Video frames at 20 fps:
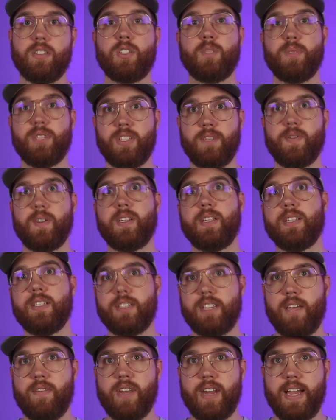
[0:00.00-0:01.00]
specifically the
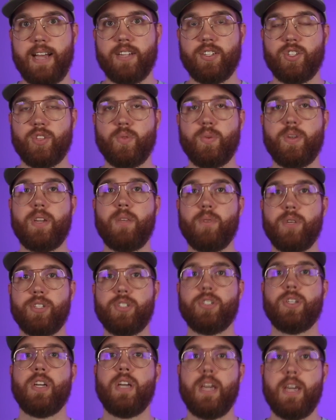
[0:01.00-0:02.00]
7S III, which